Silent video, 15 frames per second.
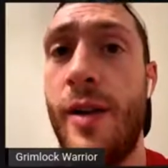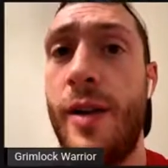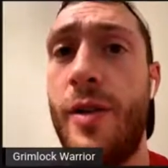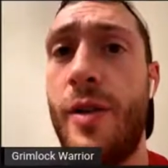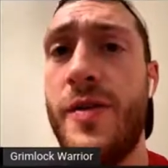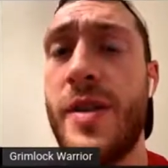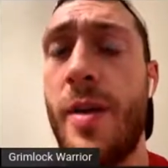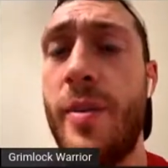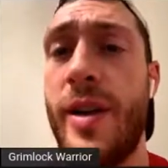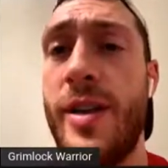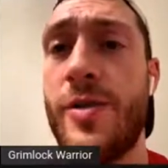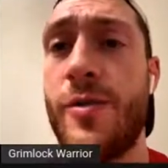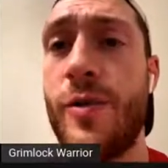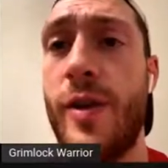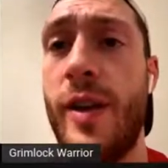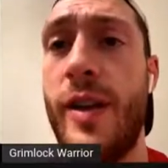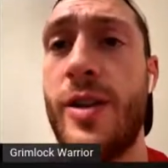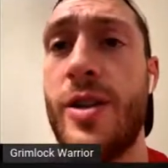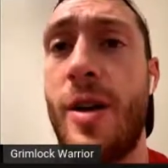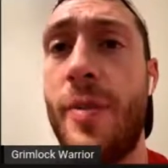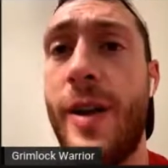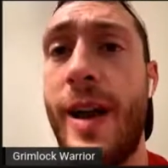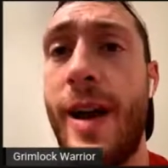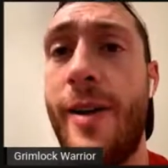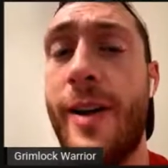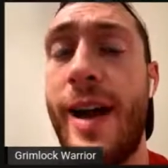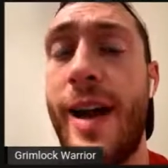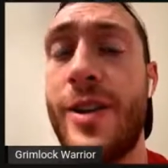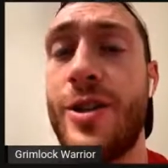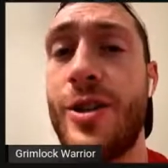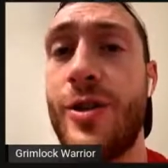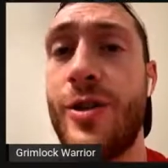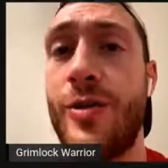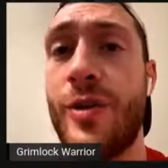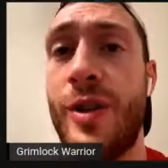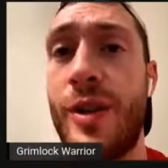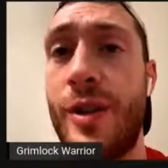If somebody's really jumping out at you,